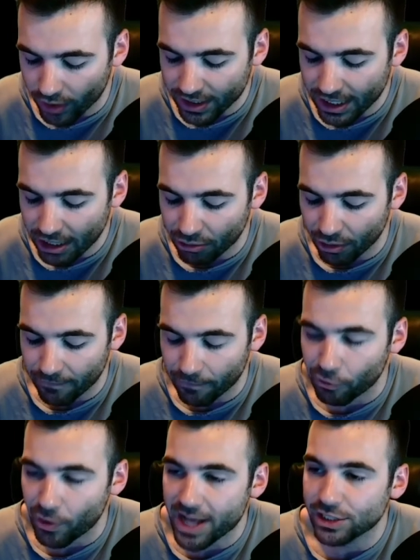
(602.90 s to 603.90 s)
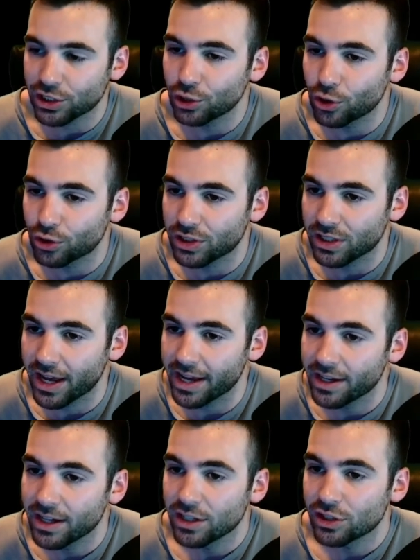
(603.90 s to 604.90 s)
secret phrase looks
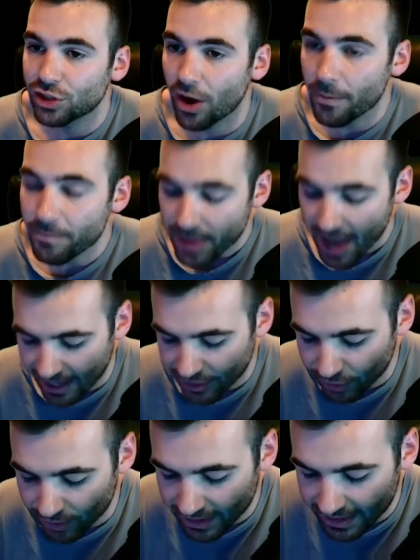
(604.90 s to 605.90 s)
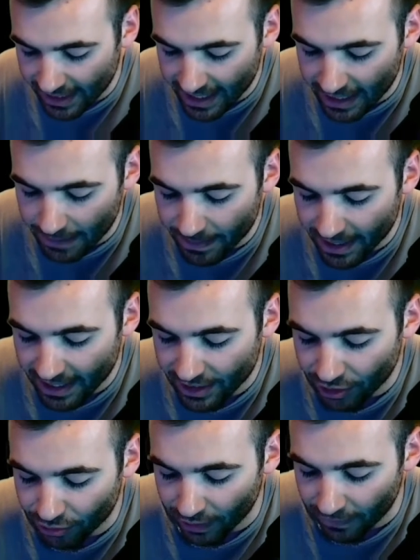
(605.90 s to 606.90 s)
like. So as you can see, it can be a
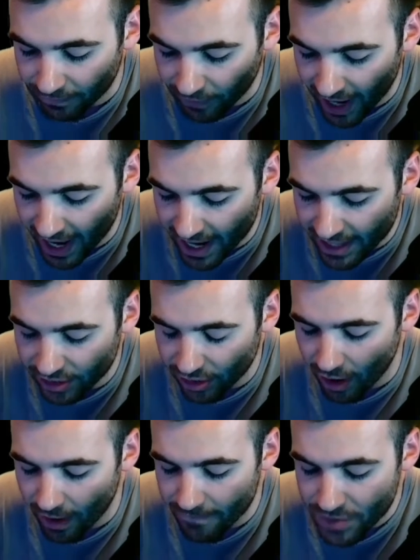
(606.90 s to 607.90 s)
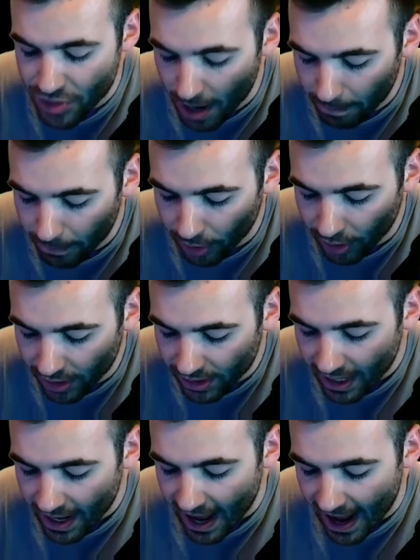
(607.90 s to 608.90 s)
secret phrase of numbers,
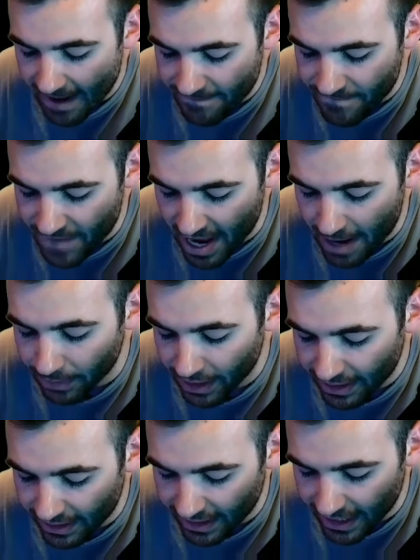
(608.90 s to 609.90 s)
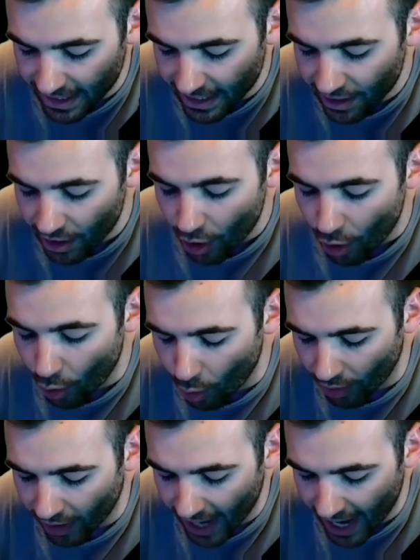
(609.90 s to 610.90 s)
a family seed,
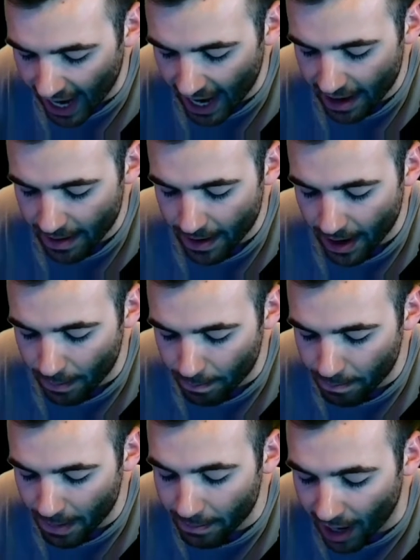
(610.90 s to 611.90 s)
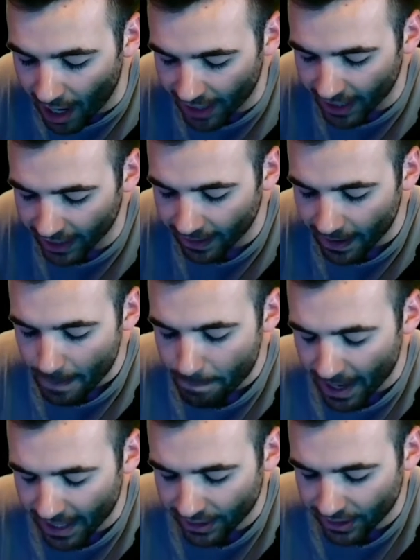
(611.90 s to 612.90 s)
or a mnemonic
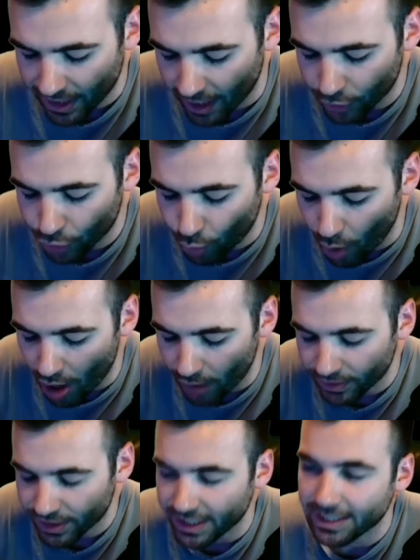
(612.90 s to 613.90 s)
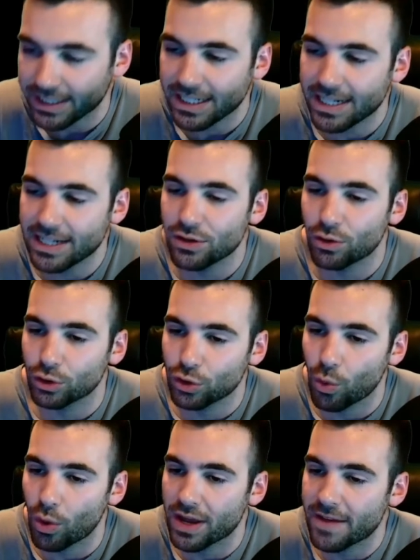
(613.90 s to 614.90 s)
based on twelve, sixteen, or
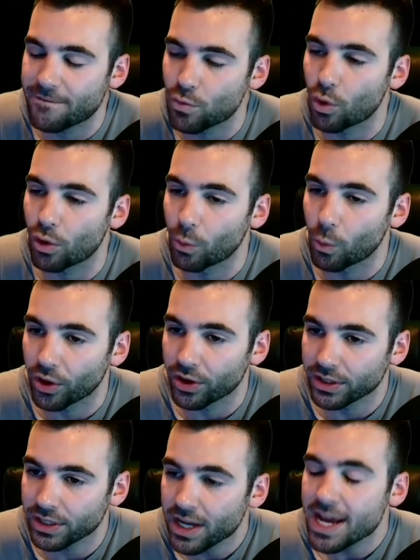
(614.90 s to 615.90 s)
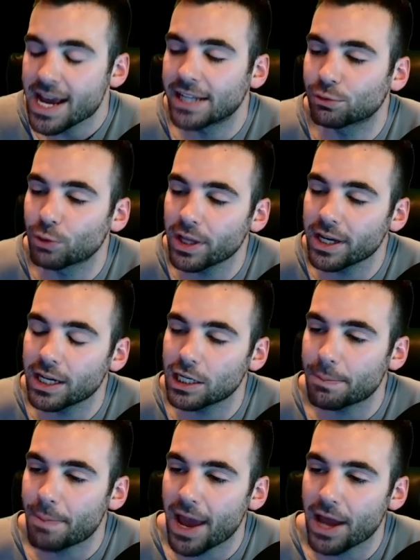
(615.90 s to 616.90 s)
twenty-four words. It's really going to
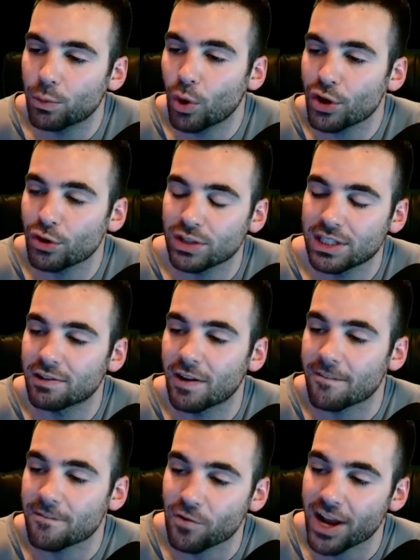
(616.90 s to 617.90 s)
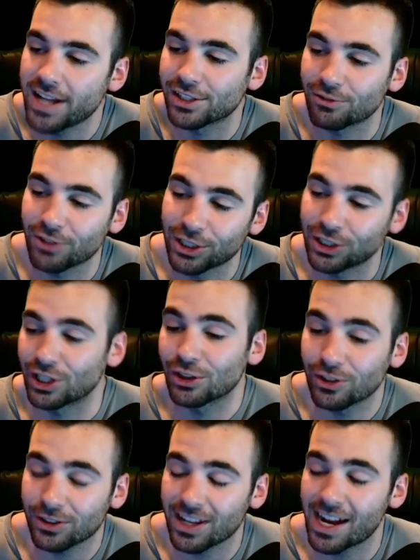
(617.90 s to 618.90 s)
depend what your secret phrase originally
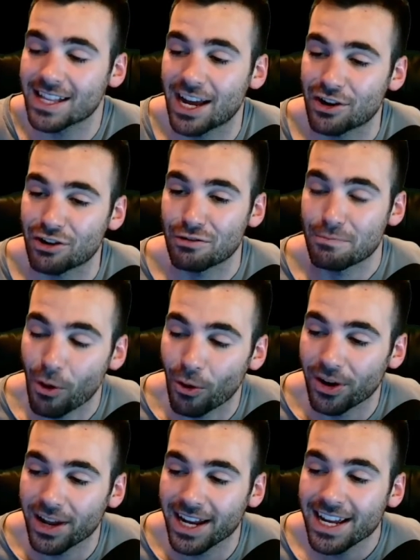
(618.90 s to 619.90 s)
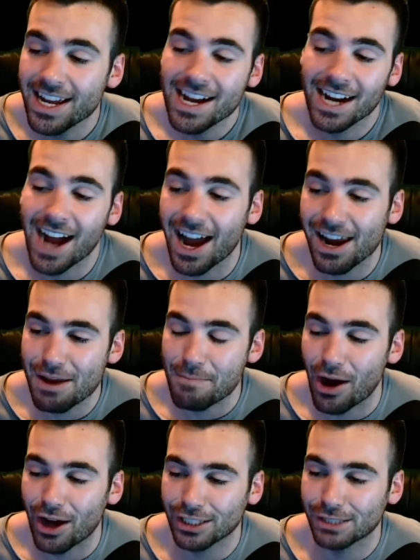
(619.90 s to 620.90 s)
looked like that you're importing. Kind of
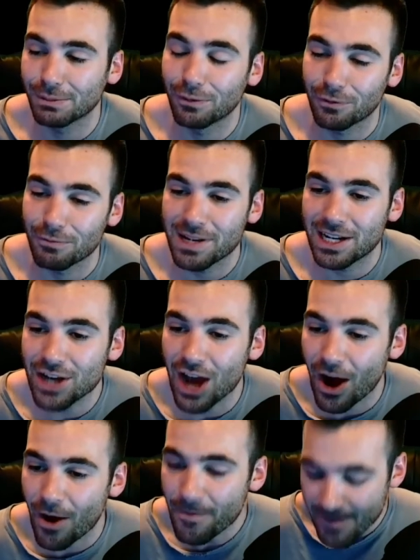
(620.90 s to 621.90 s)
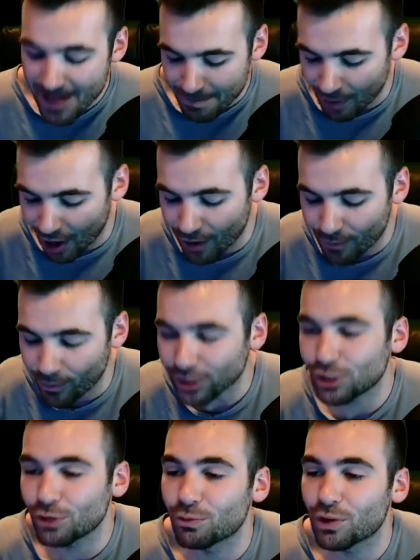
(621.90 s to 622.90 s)
impossible for me to know, but
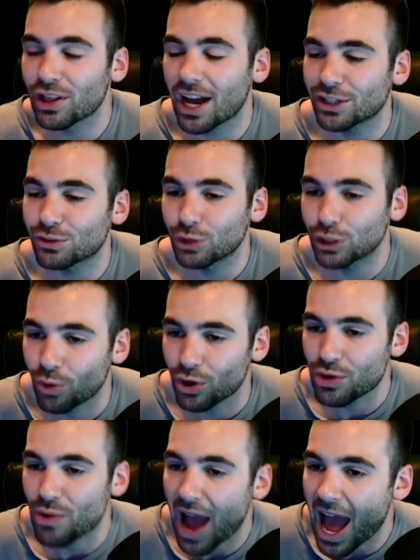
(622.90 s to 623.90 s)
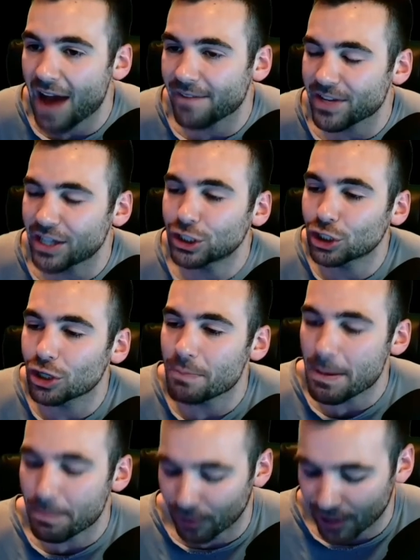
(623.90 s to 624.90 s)
once you realize which one you have, it should
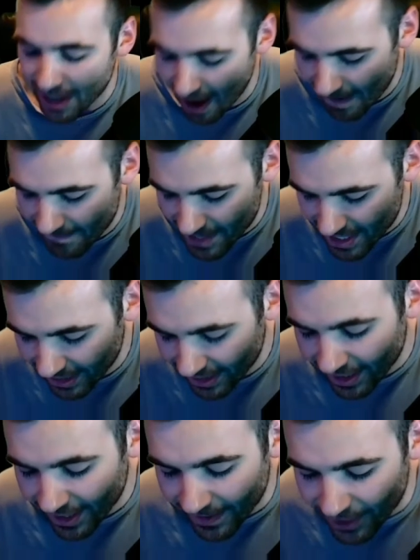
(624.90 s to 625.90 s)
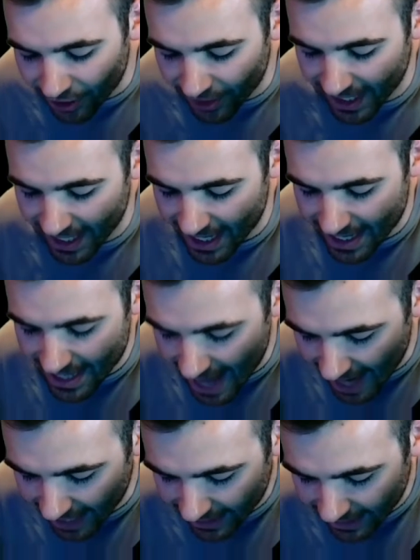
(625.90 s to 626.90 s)
be pretty obvious. You're going to hit
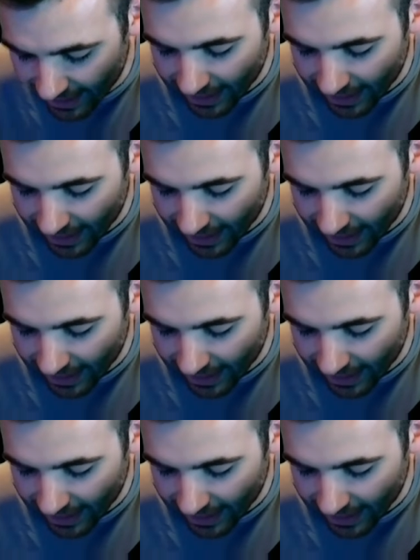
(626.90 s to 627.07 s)
next.